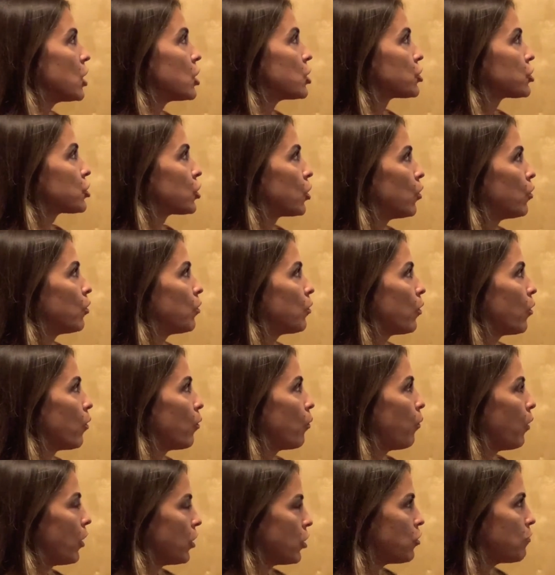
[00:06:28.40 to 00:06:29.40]
So
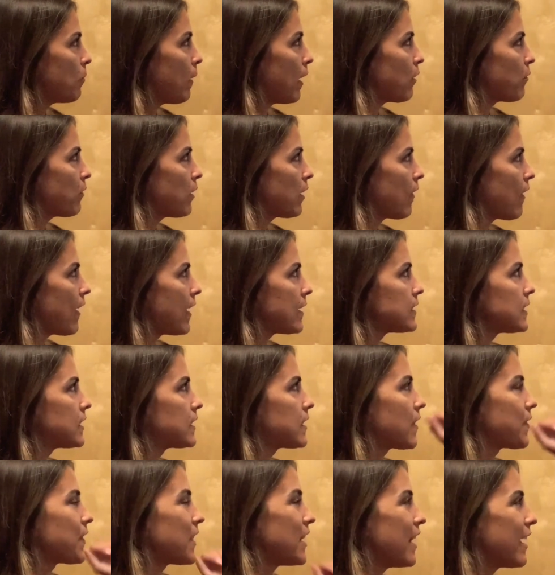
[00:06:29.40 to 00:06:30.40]
what you might realize is
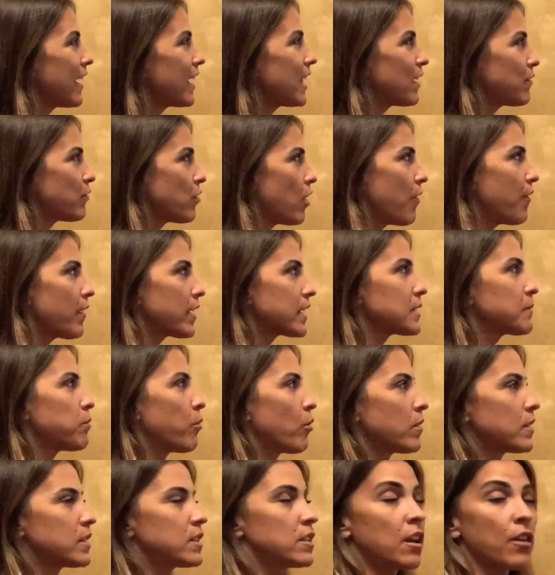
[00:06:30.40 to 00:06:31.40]
that the negative law of
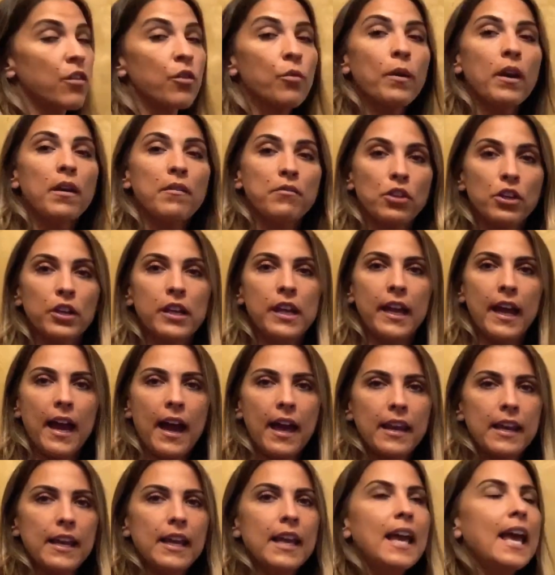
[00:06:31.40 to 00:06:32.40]
exponents, another way of looking
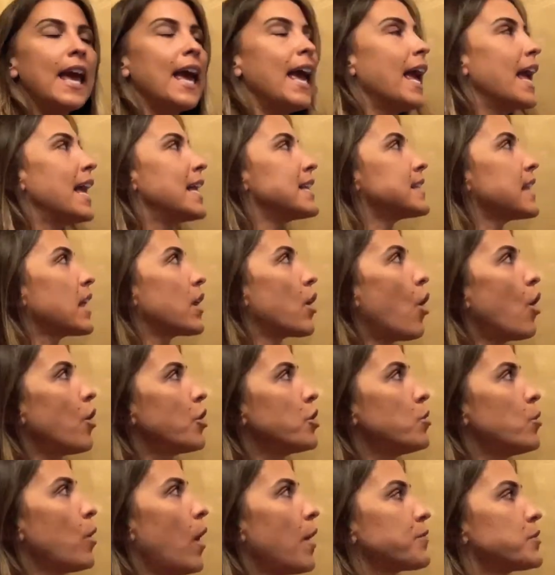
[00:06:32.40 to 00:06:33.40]
at it, is that all
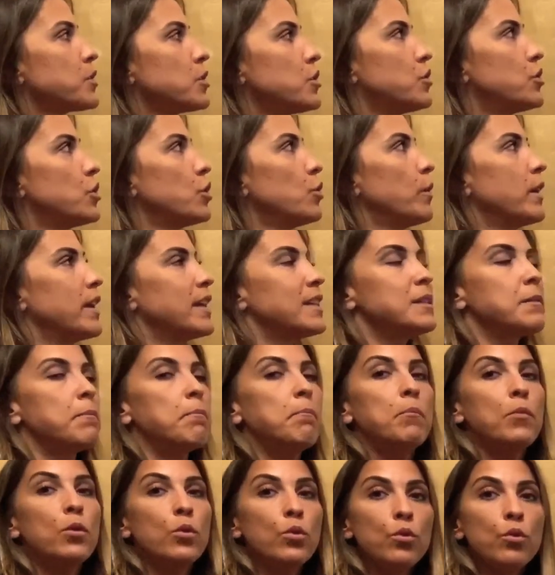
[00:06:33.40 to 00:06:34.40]
you have to do is
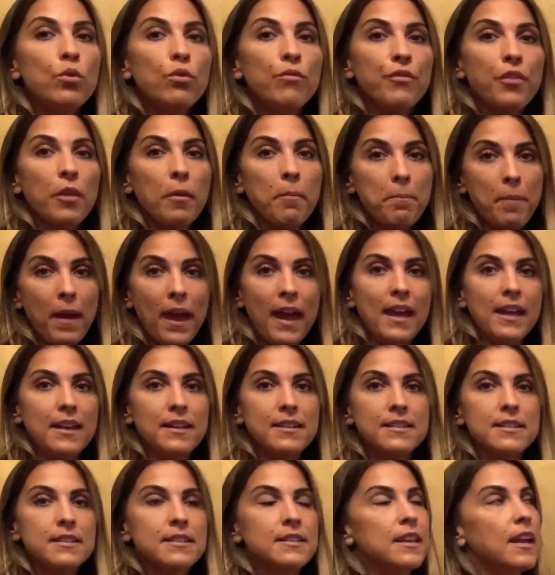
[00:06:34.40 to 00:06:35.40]
move the
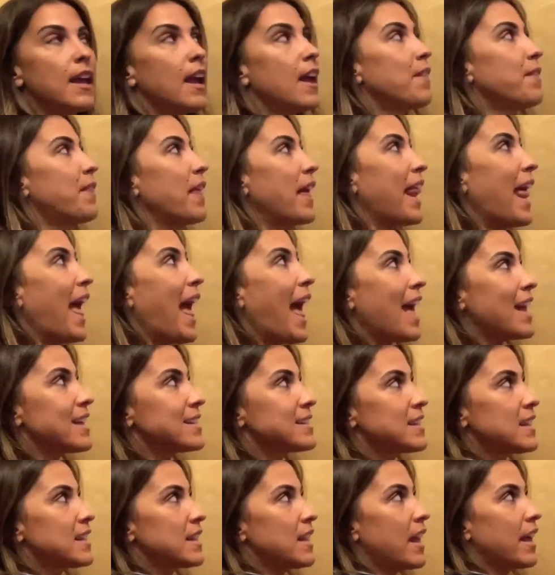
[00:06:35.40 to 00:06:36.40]
base that
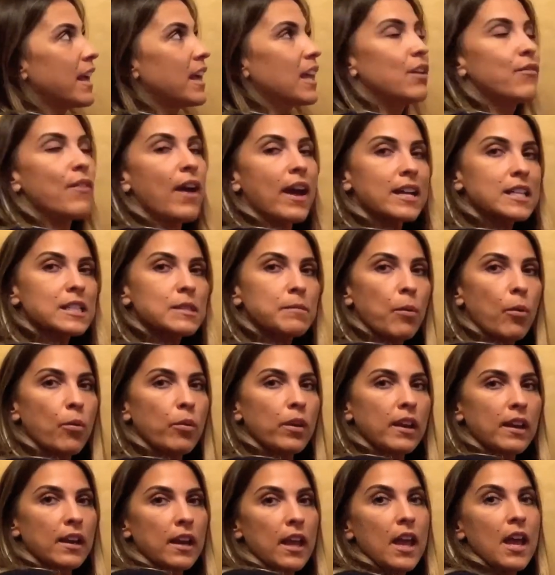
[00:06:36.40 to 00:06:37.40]
has the negative
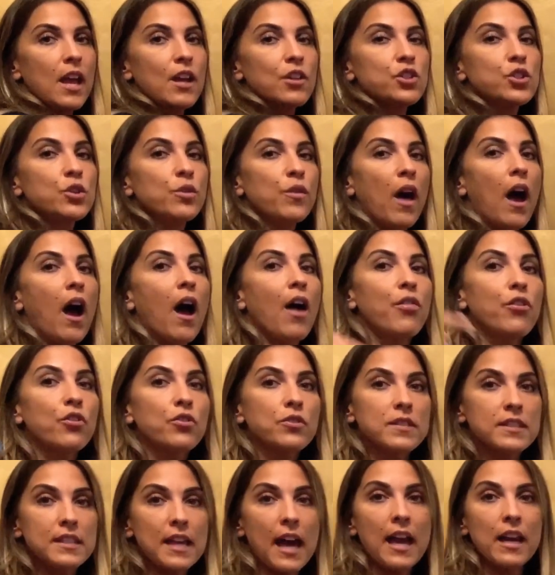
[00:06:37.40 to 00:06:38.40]
exponent to the other
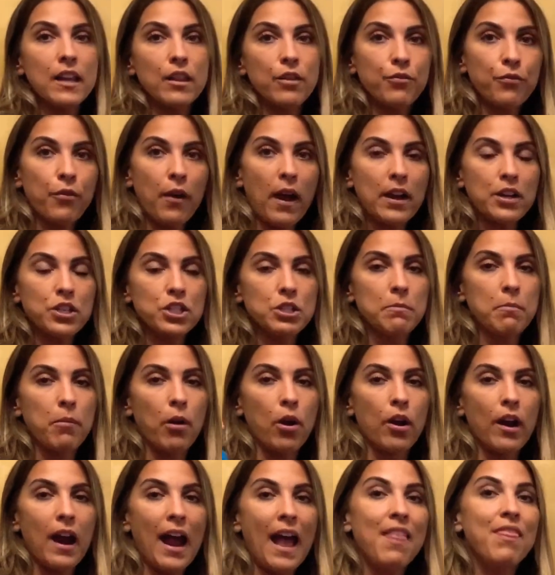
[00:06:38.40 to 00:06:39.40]
side of the fraction
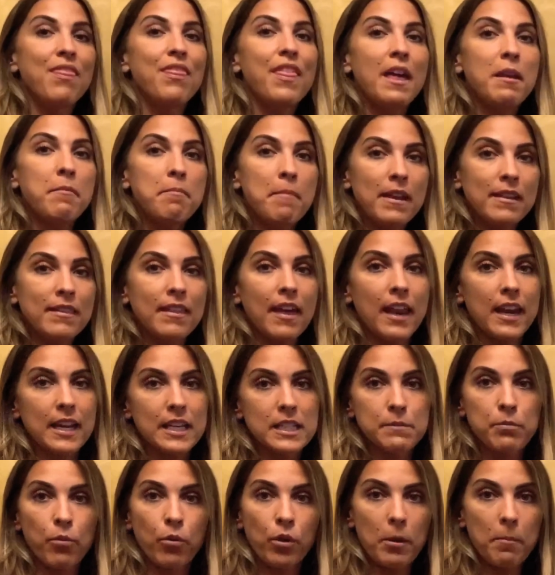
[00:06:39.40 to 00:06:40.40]
bar and then make that
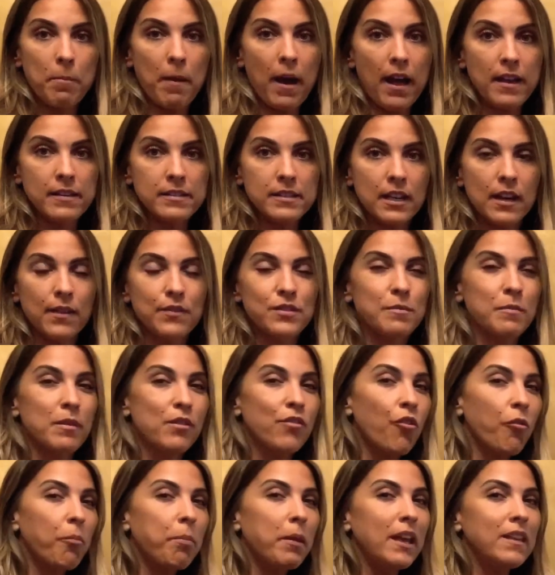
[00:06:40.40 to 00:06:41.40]
exponent positive. So I'm going
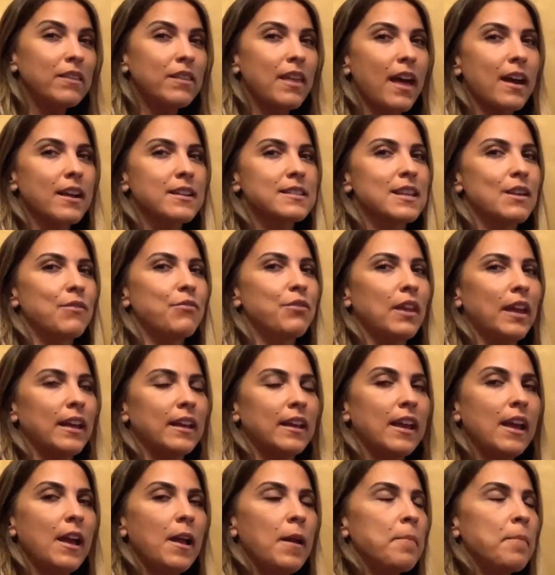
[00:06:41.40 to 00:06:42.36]
to repeat that because I feel like